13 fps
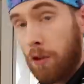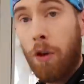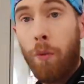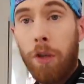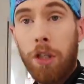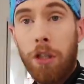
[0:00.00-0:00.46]

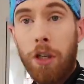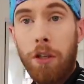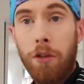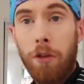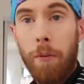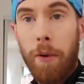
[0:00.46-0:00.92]
So we're just
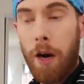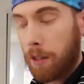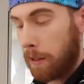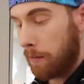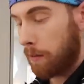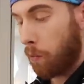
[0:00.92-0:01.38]
gonna do the
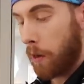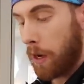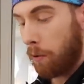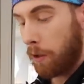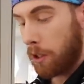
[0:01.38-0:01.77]
box of the week,